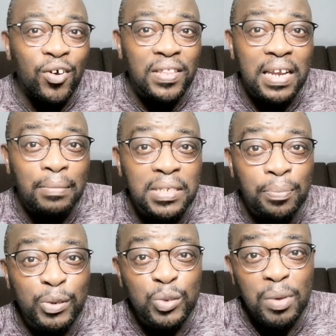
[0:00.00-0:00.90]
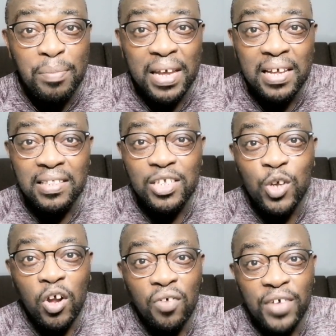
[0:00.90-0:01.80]
I know that I'm supposed to be making this
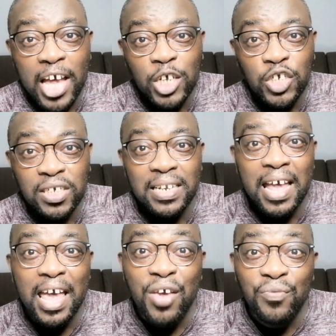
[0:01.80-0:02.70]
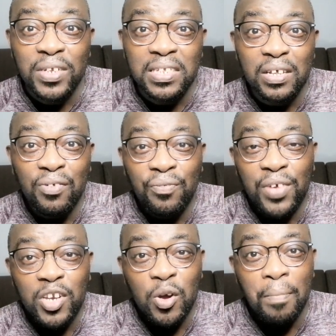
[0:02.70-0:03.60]
call of action every single
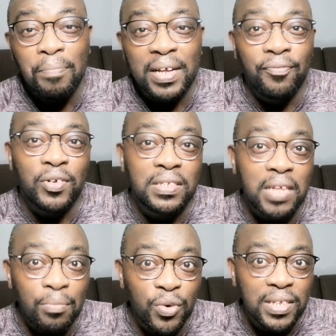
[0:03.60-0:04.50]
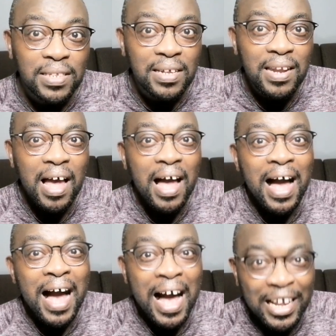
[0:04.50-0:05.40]
video, but for some reason,
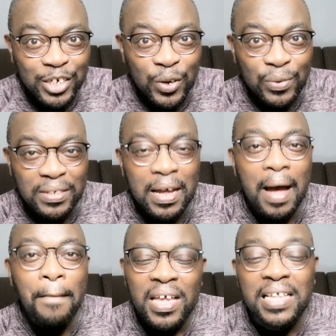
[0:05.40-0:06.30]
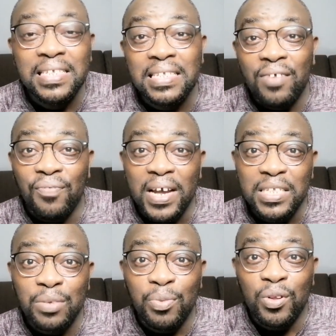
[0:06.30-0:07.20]
I don't. It is
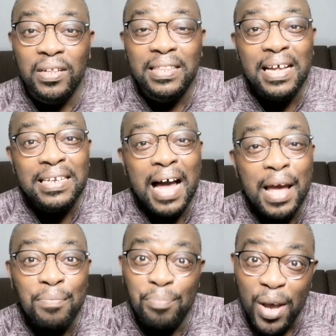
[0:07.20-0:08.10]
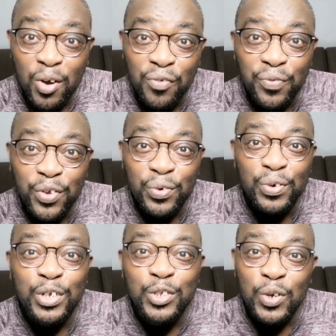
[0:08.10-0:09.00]
advisable that I beg of
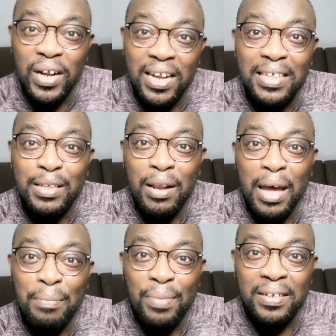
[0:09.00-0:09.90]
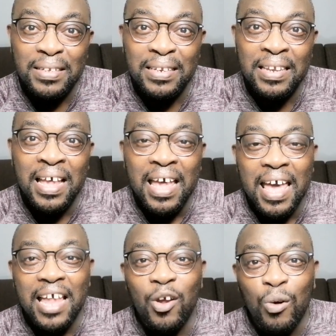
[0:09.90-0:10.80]
you to click the like button
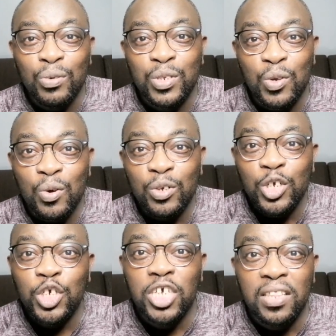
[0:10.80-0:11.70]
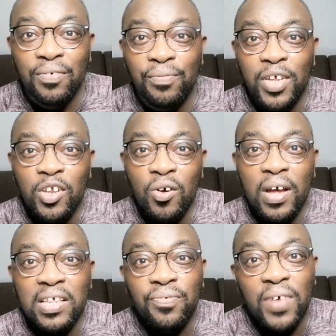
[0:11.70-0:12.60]
and also share the
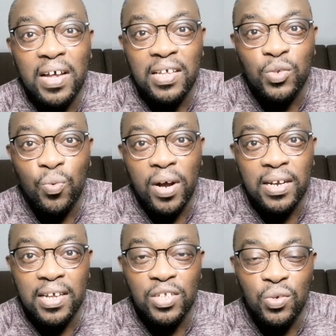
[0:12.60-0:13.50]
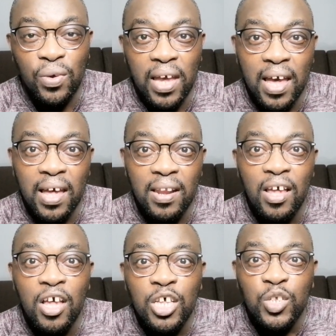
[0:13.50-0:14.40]
video as far as wide as you
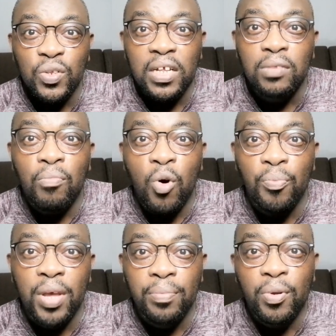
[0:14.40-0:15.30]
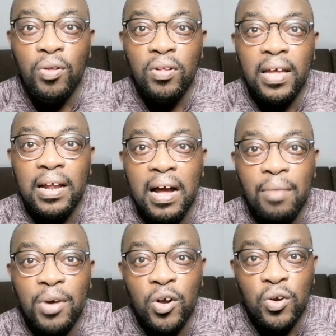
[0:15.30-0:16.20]
can so that more people can
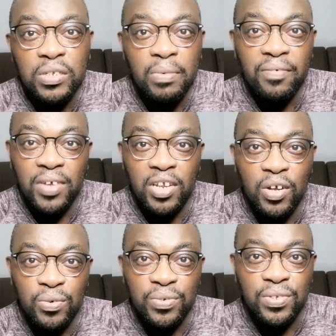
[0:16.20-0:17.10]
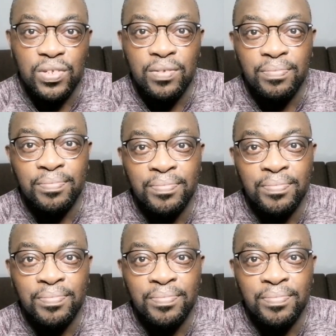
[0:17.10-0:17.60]
come across my videos.